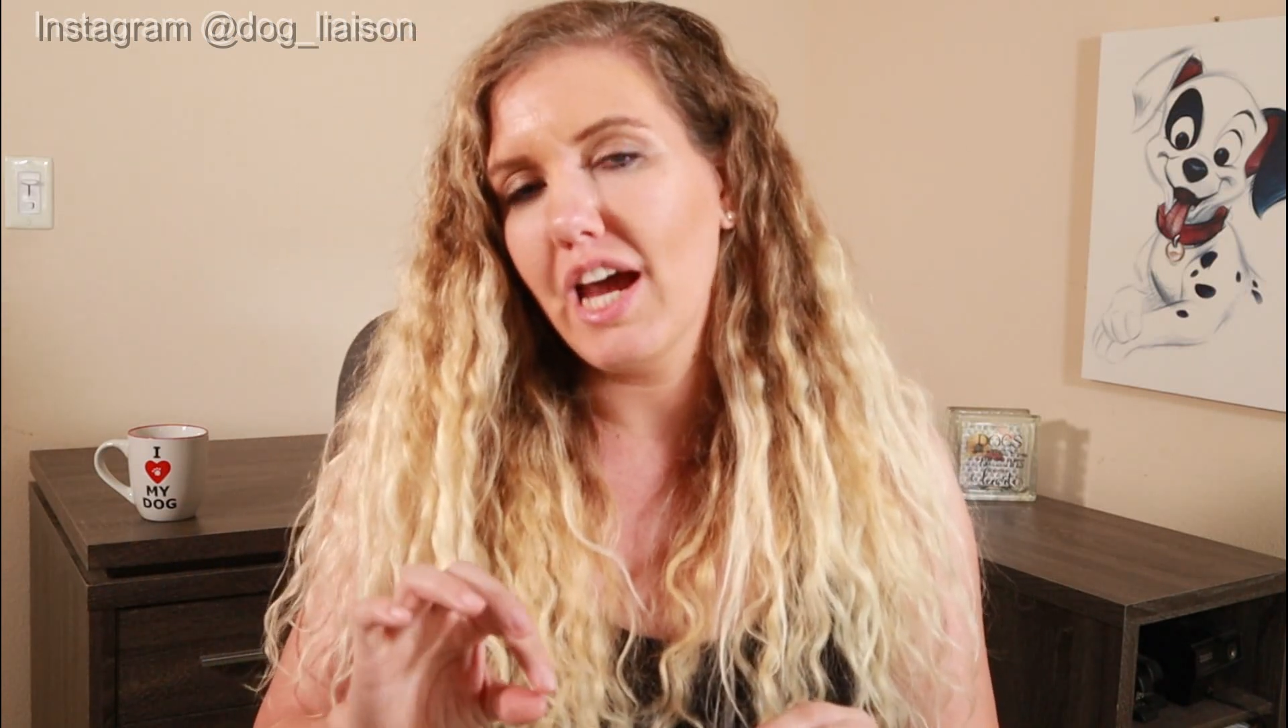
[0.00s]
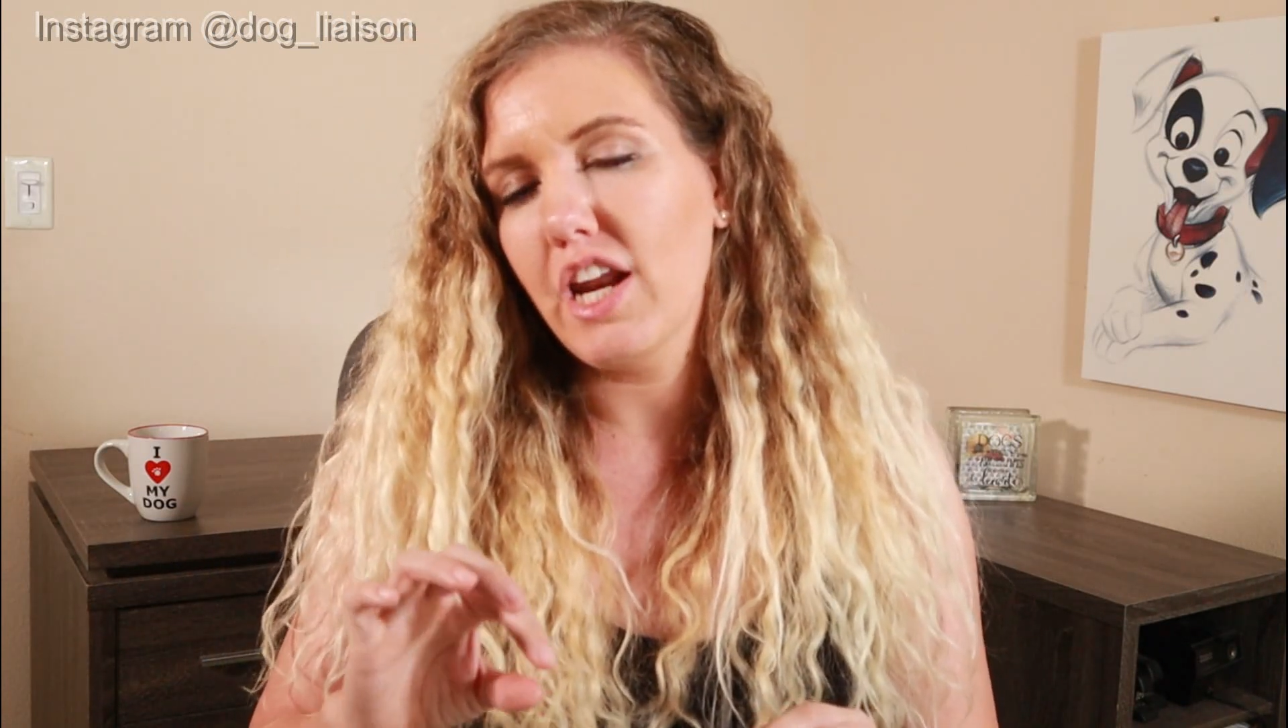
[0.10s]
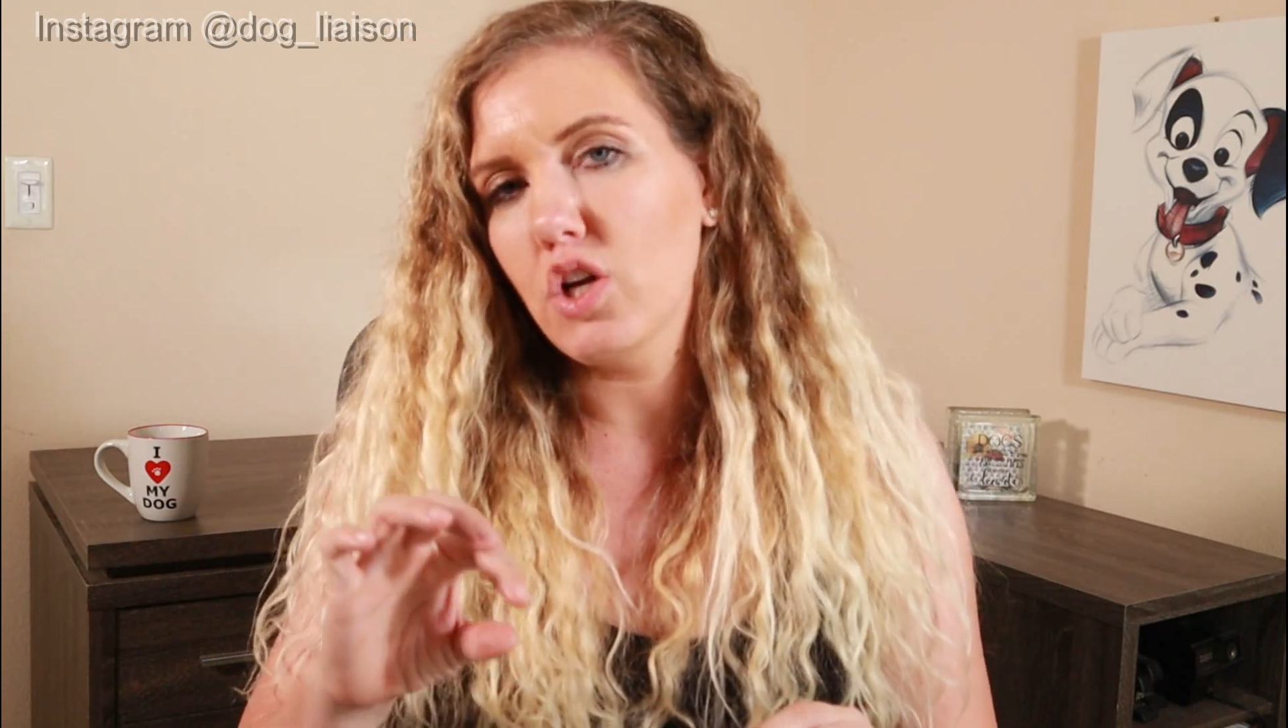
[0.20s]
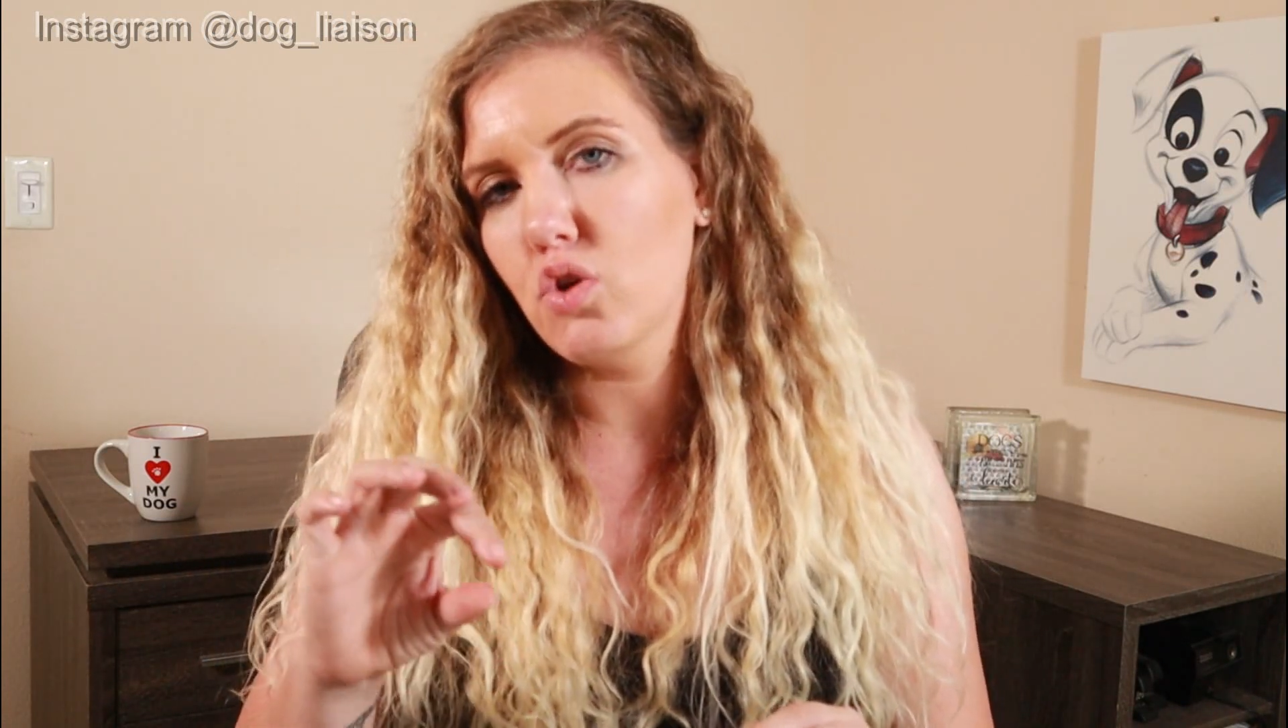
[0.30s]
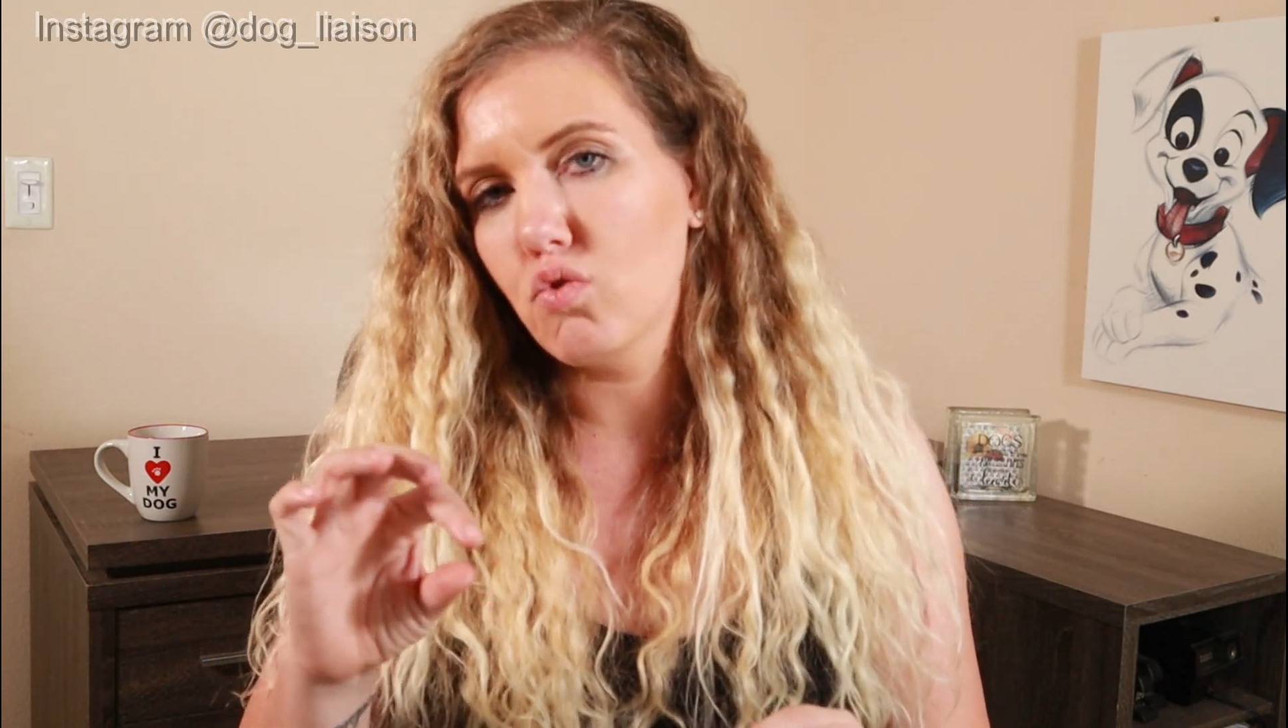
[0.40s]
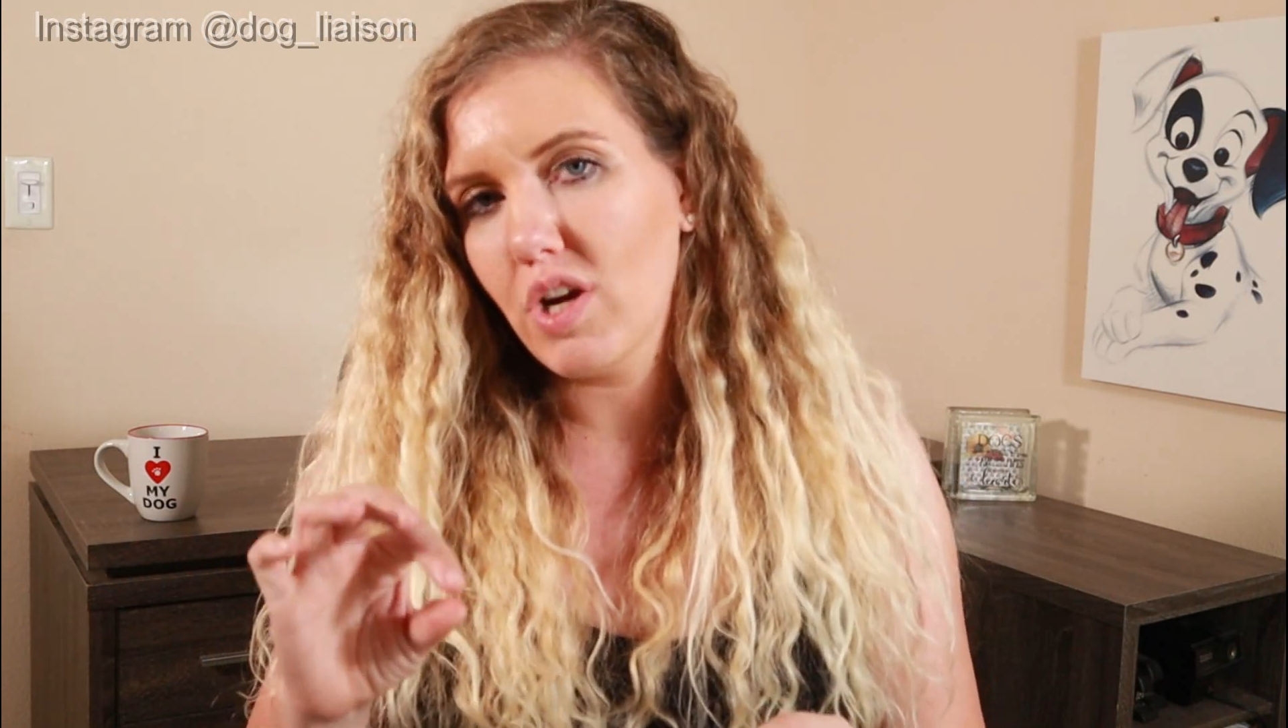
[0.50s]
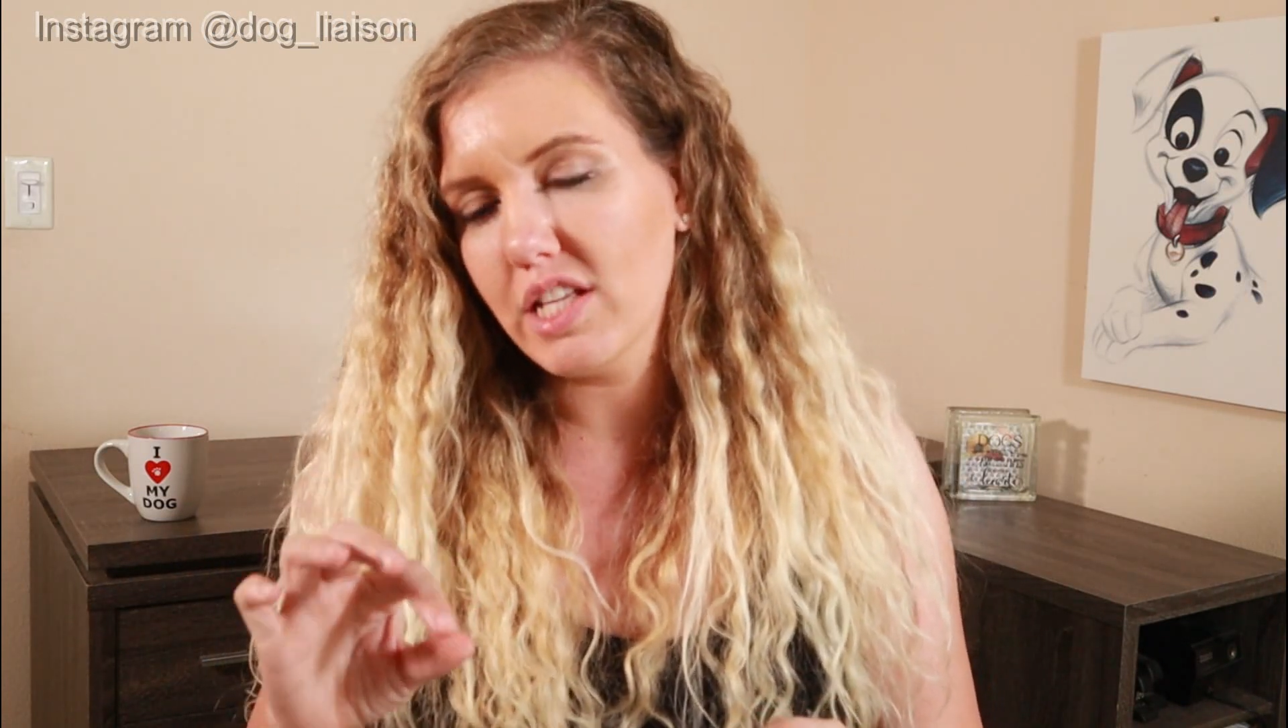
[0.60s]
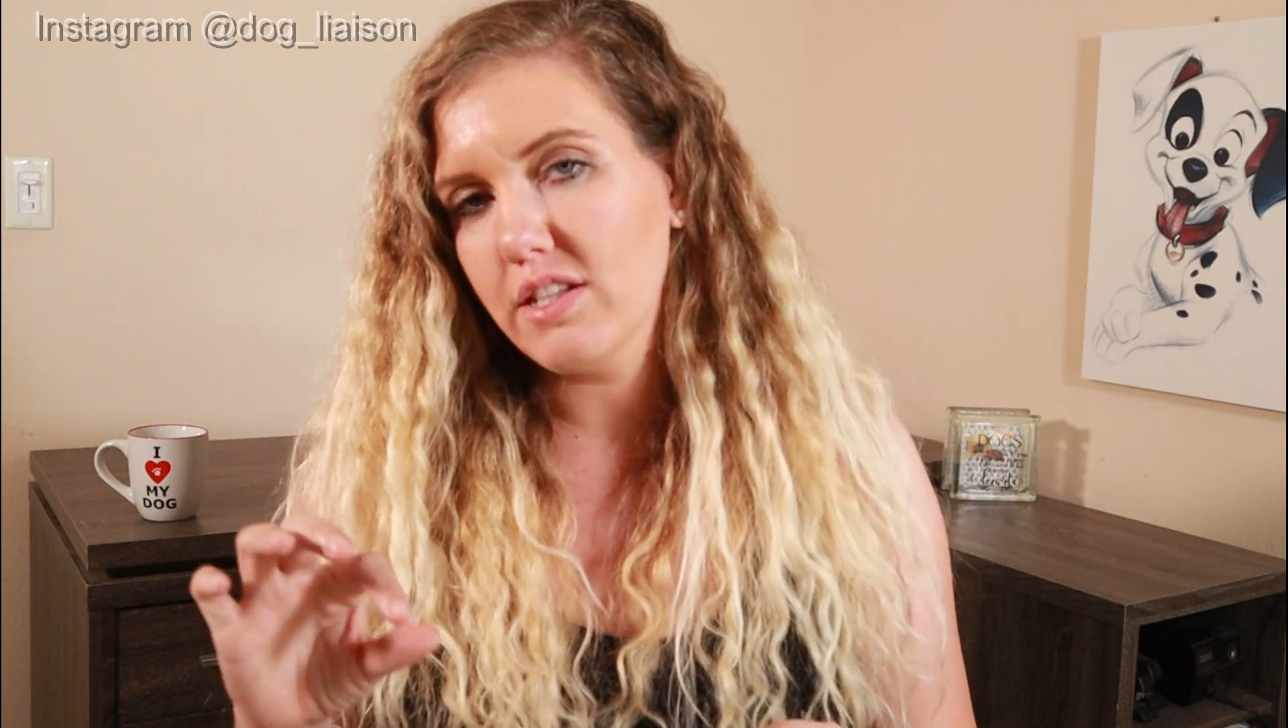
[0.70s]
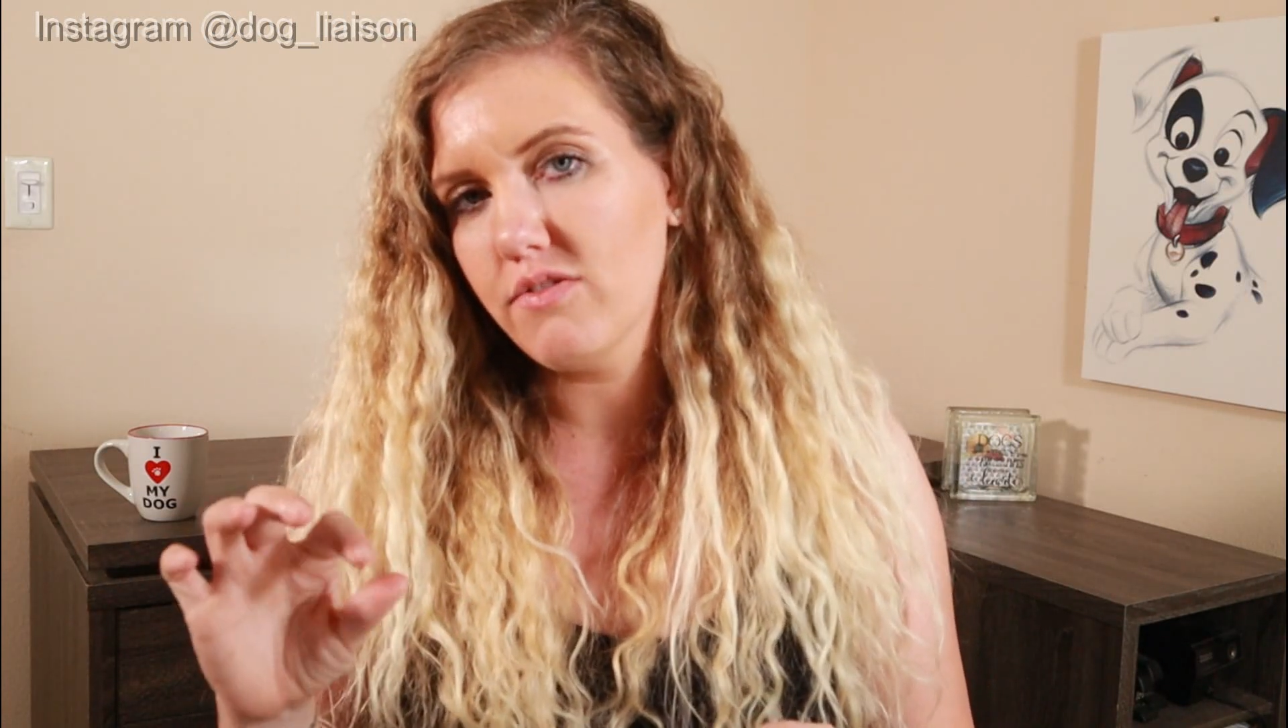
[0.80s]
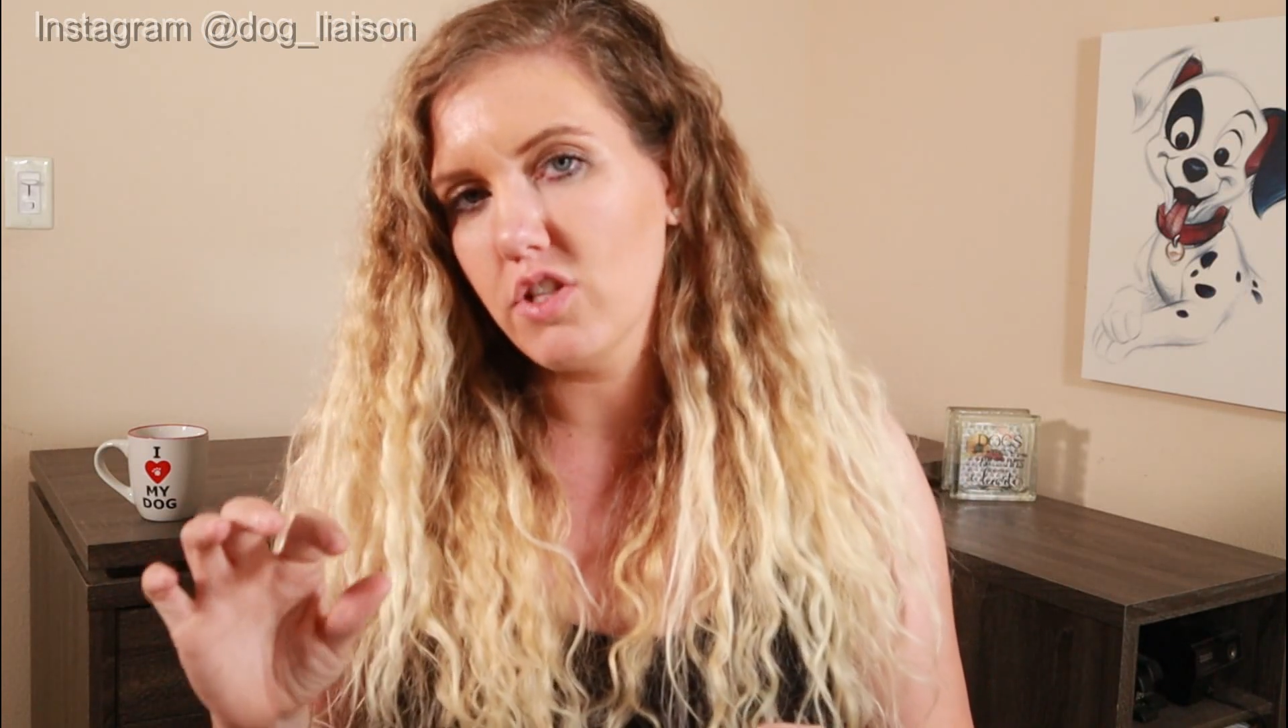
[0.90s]
at
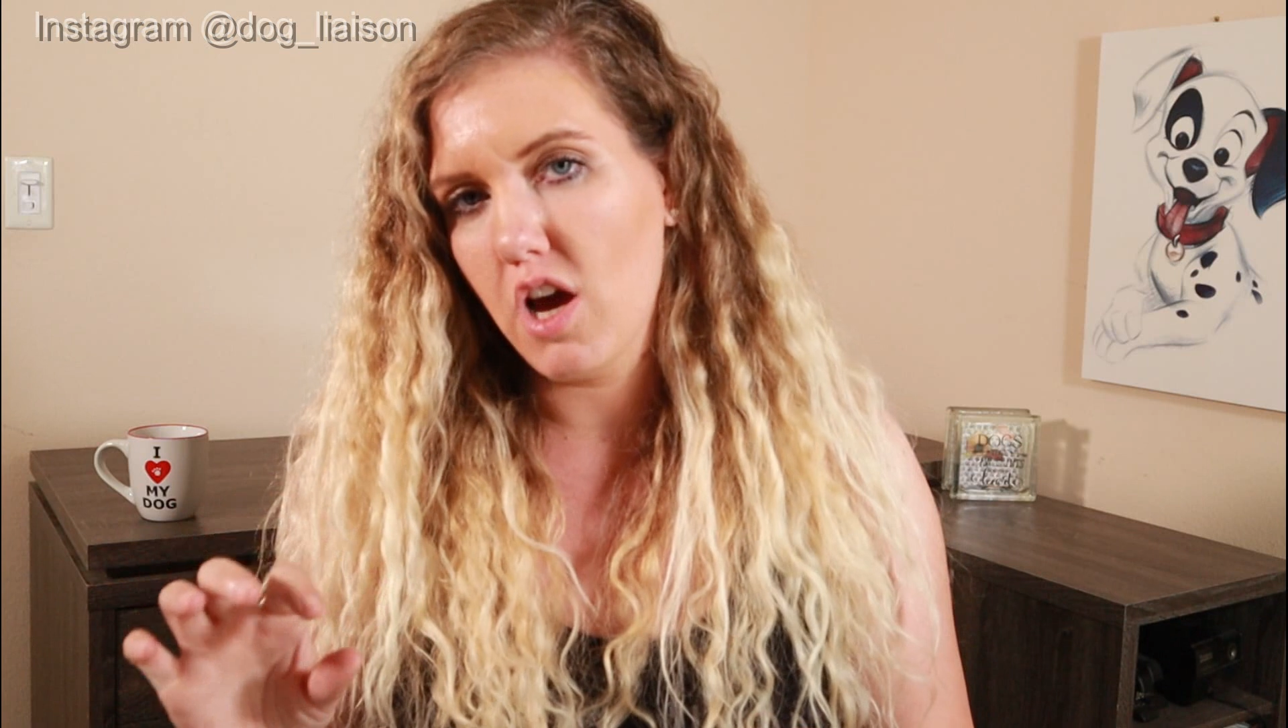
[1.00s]
aggressive